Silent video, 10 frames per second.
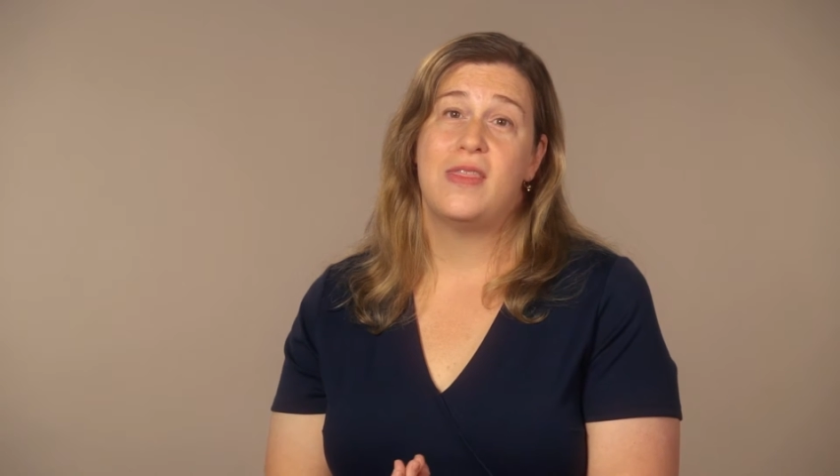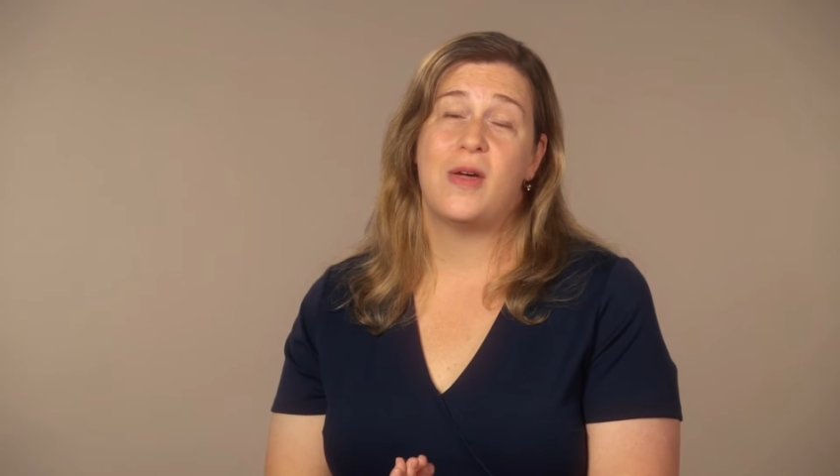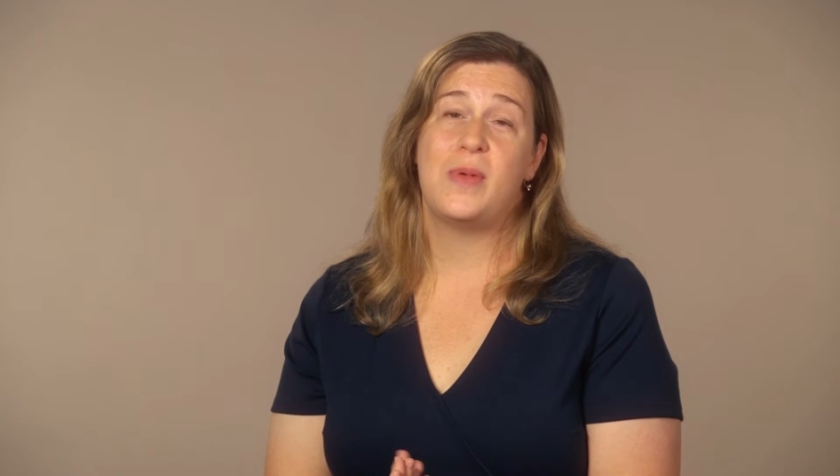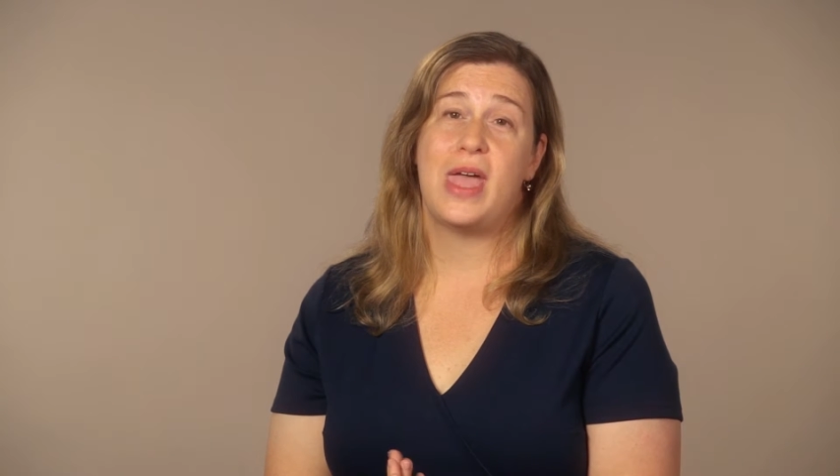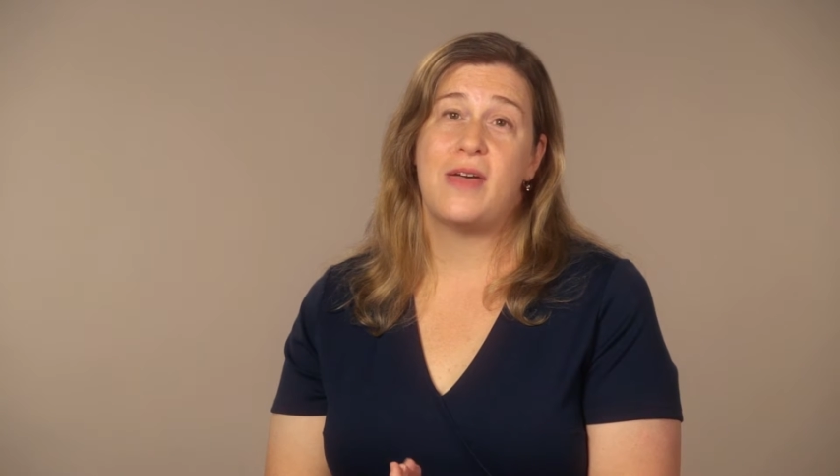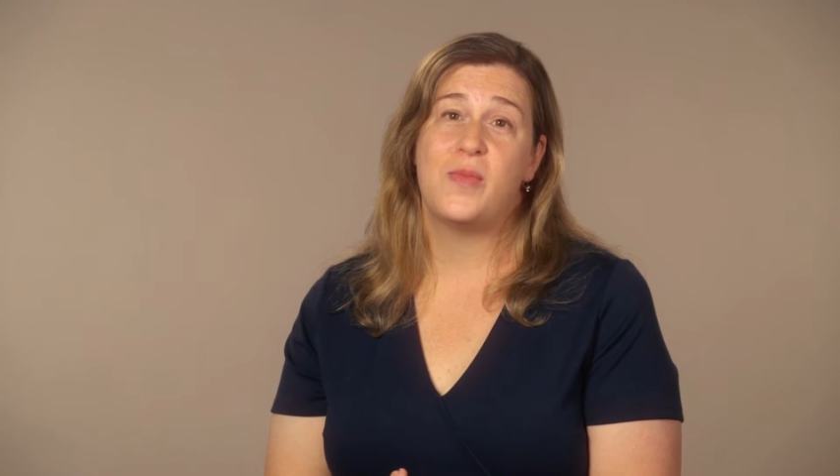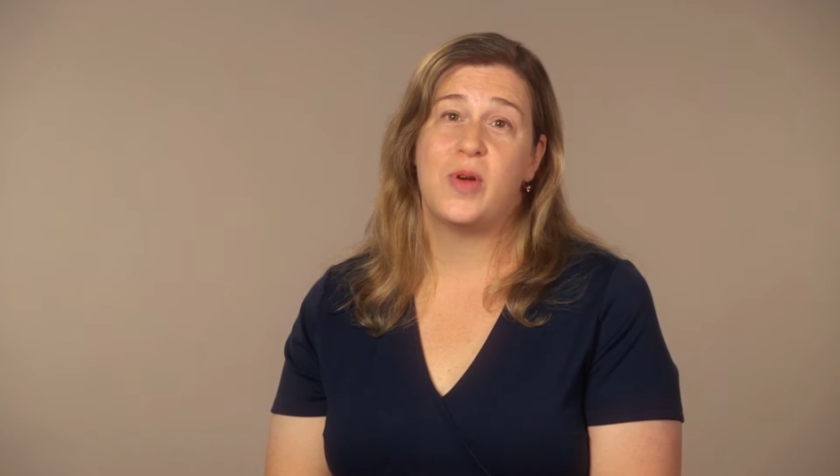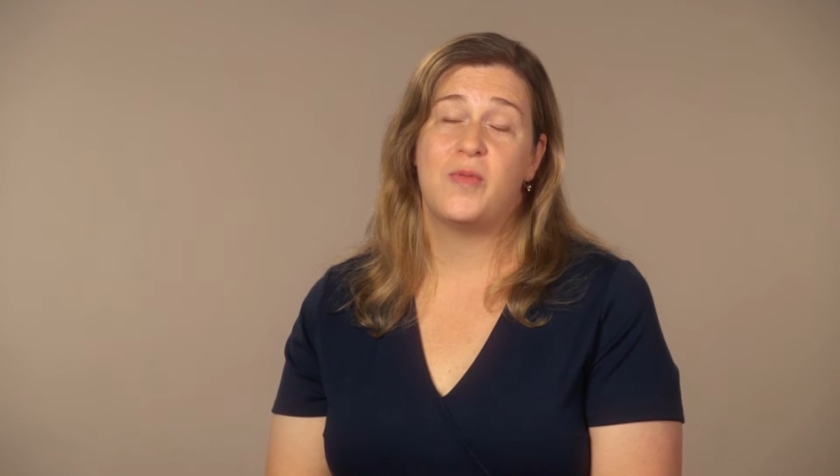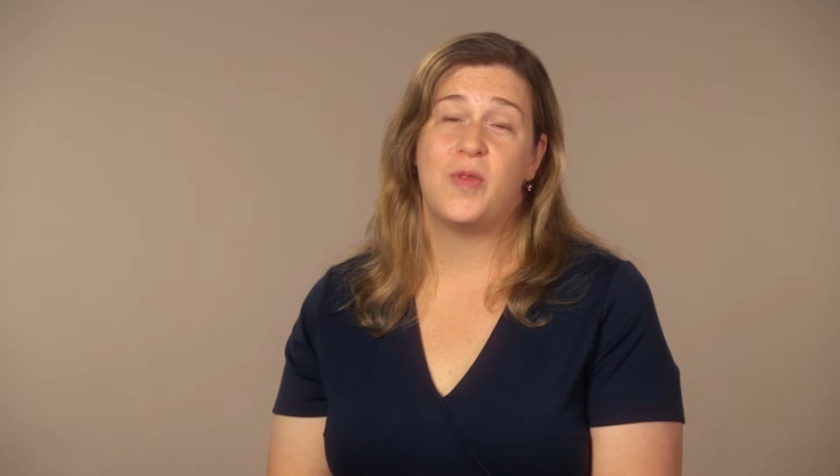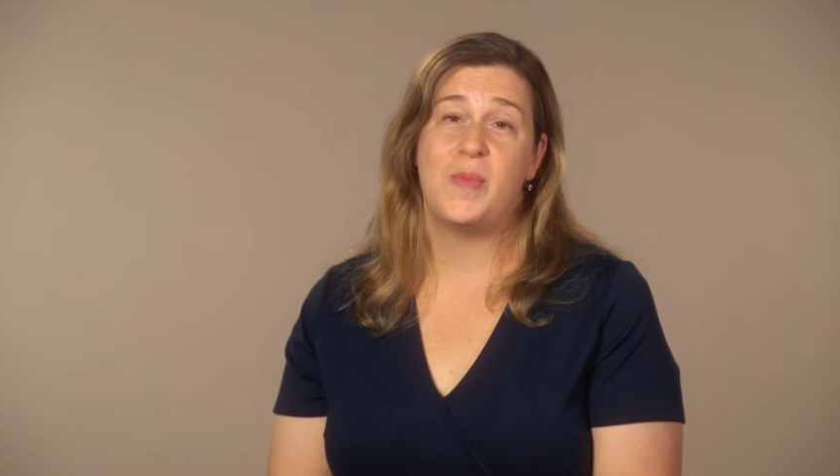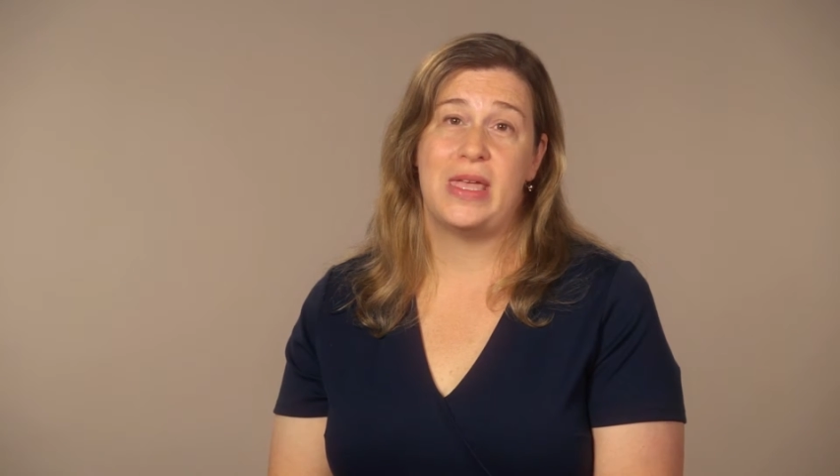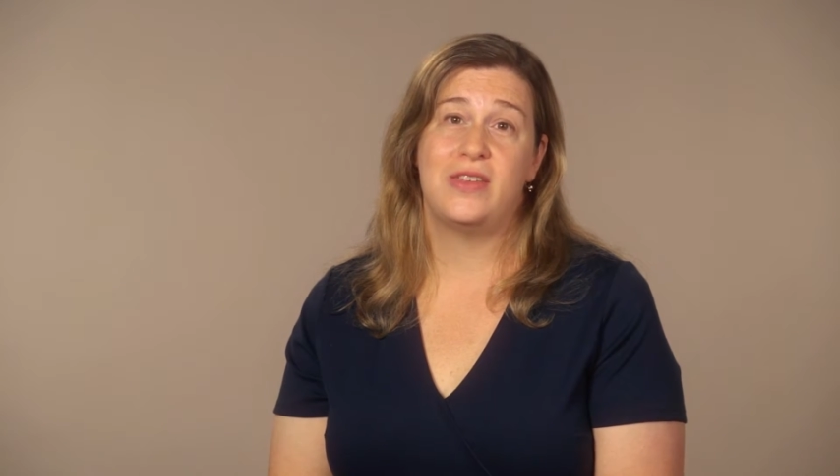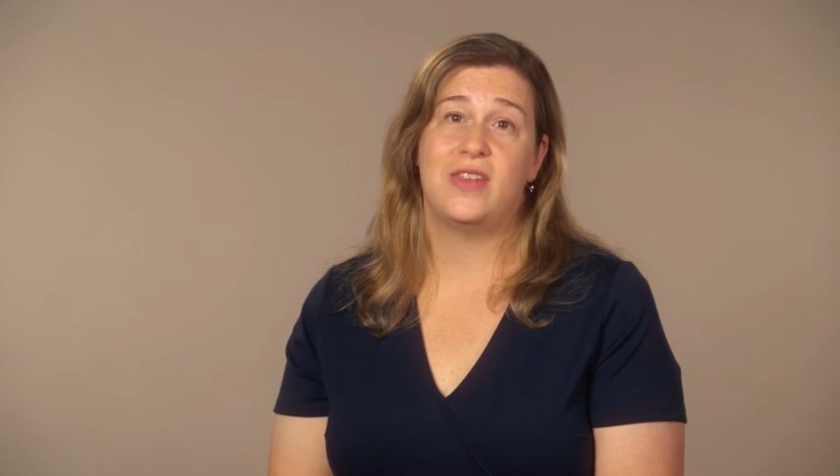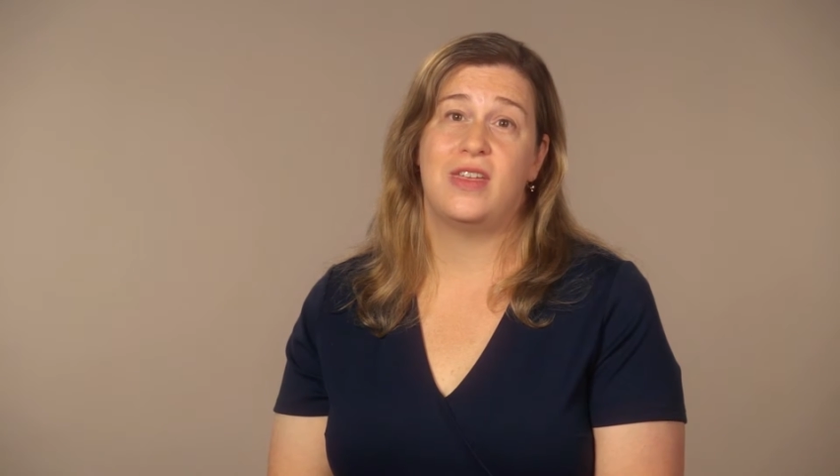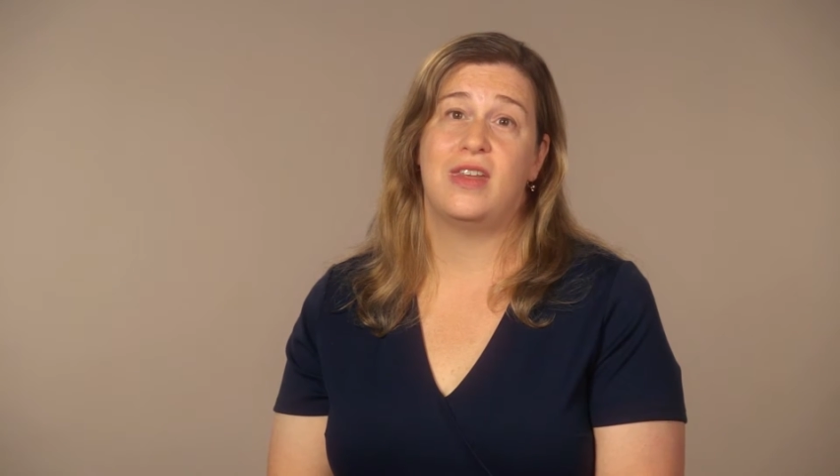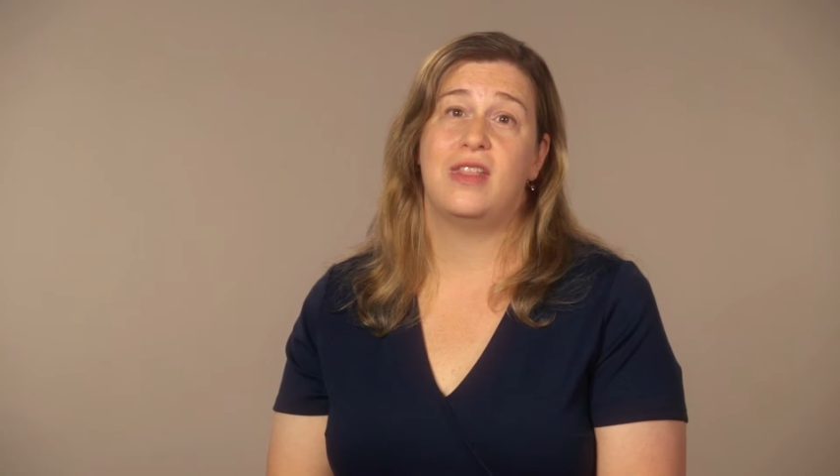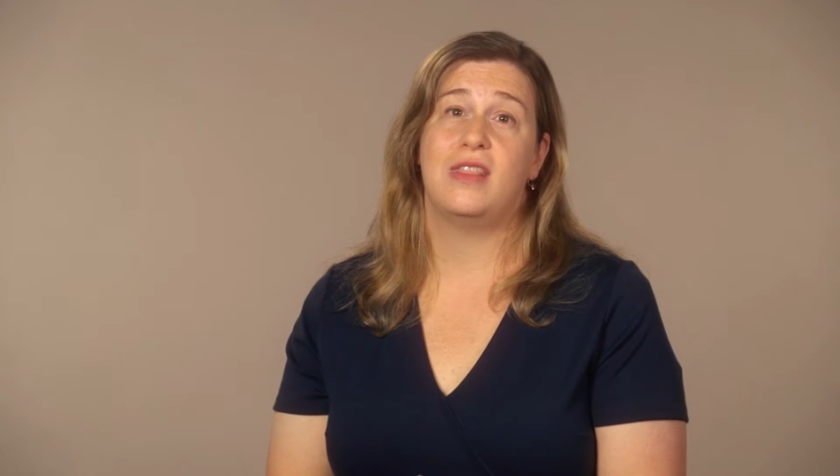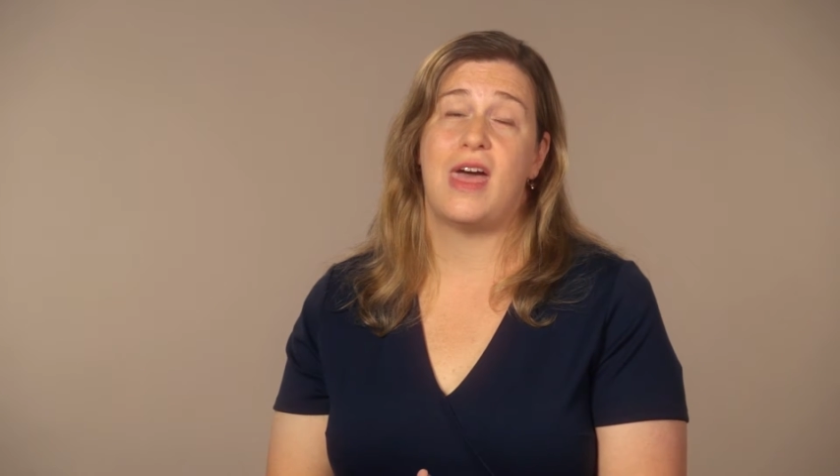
that we have more information